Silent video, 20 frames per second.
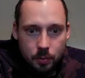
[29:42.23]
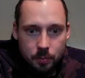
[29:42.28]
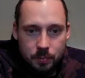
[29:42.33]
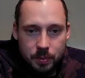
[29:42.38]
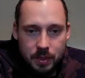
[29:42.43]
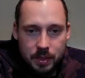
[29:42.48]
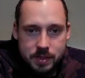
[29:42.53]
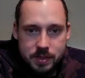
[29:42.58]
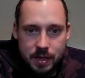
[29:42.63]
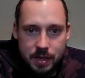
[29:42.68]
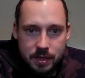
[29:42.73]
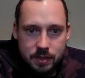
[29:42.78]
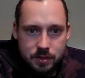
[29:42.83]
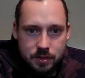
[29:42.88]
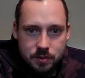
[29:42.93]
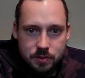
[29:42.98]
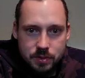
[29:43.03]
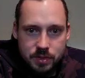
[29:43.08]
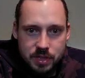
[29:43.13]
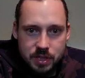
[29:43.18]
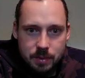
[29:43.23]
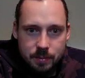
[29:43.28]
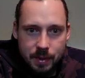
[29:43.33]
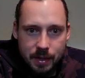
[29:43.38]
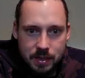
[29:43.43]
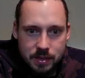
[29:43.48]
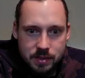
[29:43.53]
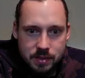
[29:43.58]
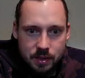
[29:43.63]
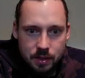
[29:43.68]
because I do see
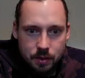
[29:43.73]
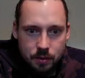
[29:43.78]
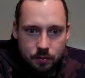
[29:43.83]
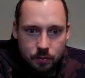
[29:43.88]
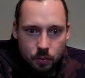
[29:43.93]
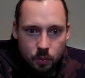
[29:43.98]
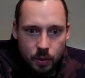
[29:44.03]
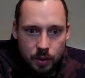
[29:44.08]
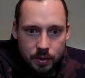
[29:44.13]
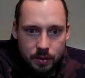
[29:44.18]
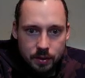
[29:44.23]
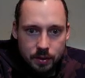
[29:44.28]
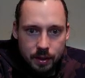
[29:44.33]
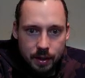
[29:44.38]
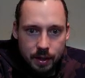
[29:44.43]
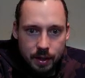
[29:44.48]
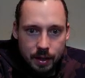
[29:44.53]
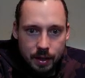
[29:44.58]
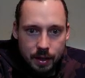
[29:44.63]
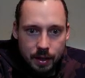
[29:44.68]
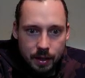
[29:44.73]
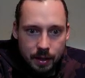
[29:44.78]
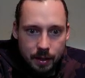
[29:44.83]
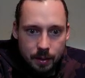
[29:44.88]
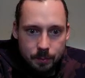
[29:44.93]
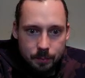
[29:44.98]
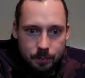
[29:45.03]
myself one day